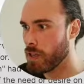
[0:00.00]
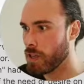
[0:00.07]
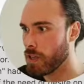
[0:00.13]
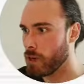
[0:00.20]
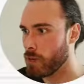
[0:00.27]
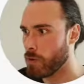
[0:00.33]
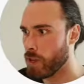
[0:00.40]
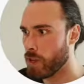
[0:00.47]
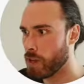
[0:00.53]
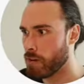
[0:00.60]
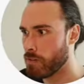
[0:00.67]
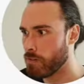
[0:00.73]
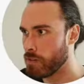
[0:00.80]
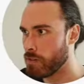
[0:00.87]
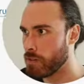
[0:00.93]
And we
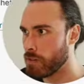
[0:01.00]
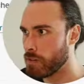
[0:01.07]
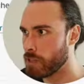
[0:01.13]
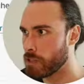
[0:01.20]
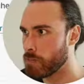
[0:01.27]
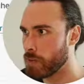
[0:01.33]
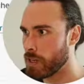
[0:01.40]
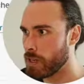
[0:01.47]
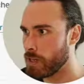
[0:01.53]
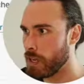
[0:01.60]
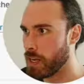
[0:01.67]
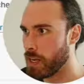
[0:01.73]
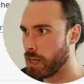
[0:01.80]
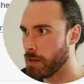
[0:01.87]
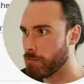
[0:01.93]
have this
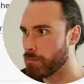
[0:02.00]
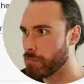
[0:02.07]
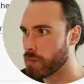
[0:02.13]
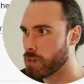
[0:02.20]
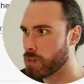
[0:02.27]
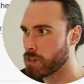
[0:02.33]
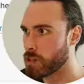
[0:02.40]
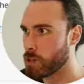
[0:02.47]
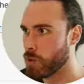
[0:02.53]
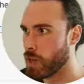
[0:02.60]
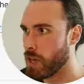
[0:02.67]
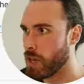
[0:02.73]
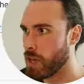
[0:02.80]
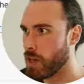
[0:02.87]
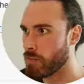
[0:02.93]
metadata. So we
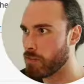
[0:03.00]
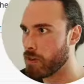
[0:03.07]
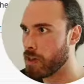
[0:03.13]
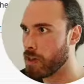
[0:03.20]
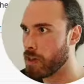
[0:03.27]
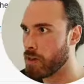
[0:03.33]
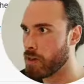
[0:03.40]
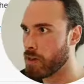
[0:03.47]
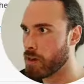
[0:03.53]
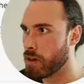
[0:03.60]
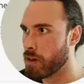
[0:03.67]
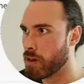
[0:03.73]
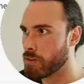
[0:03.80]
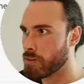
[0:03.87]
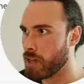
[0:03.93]
have here
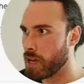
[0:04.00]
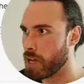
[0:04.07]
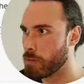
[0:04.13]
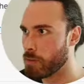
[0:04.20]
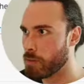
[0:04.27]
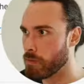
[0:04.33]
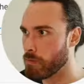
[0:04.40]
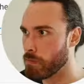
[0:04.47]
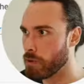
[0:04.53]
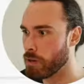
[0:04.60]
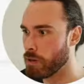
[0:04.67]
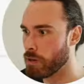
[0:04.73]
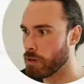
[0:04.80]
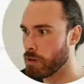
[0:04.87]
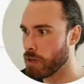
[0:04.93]
type
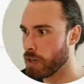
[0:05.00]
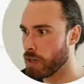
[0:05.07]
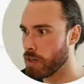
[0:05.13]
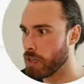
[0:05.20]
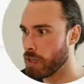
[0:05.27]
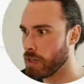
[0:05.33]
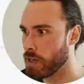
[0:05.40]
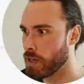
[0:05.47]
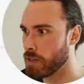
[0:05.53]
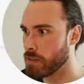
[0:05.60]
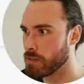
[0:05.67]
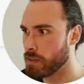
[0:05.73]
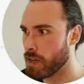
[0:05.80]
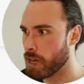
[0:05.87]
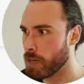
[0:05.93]
book and here
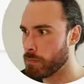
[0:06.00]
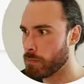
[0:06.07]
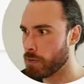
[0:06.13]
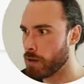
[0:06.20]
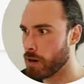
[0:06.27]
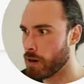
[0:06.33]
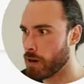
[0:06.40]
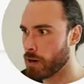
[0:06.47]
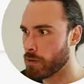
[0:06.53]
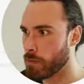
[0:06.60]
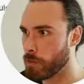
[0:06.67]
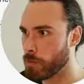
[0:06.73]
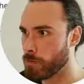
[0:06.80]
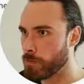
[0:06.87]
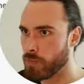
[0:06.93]
type
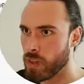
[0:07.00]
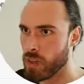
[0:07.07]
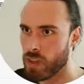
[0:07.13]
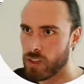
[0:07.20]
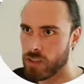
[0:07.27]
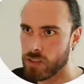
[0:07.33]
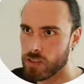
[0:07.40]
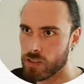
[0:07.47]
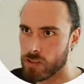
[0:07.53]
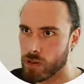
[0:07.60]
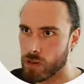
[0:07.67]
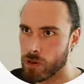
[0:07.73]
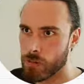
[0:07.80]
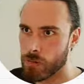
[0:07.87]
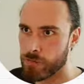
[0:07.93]
article.
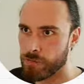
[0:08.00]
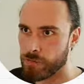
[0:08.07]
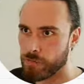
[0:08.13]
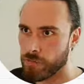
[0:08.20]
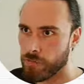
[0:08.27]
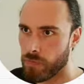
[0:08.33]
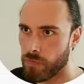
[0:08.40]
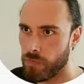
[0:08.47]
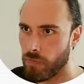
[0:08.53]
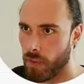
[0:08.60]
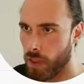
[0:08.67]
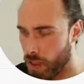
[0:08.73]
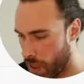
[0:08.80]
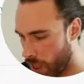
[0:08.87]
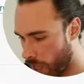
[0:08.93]
So
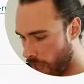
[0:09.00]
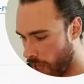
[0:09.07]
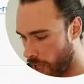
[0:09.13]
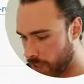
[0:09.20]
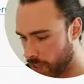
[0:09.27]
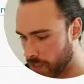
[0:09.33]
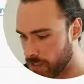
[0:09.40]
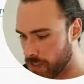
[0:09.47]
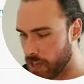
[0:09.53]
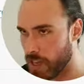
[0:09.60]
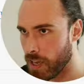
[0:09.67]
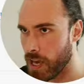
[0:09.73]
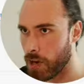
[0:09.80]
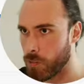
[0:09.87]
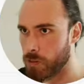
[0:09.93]
let's
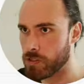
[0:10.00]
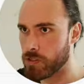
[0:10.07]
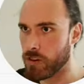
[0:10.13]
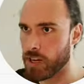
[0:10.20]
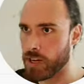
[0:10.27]
say I want to write a